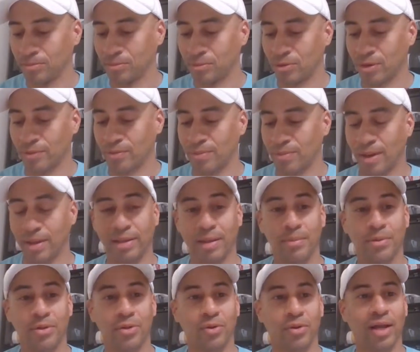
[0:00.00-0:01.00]
So everybody let
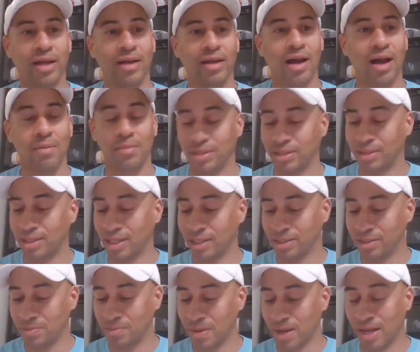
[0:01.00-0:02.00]
me know in that comment
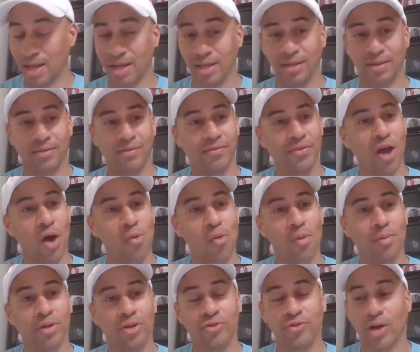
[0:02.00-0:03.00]
section, man. If y'all
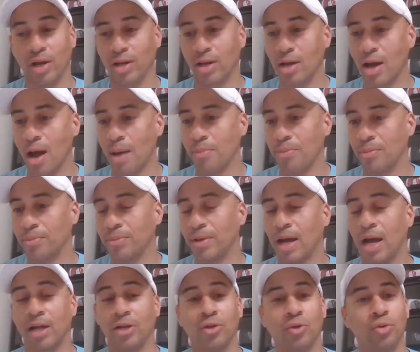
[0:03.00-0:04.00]
want me to try to cop them.
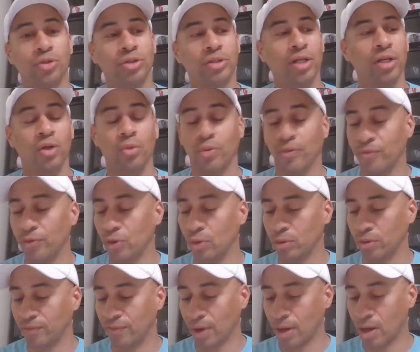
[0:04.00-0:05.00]
I'll do a sneaker review
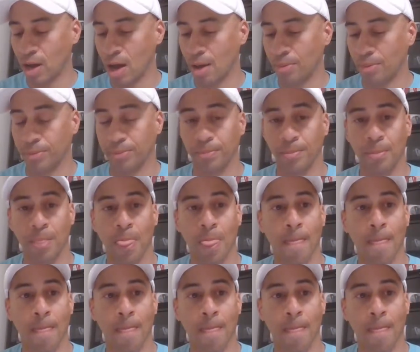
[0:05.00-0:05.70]
on if I cop them.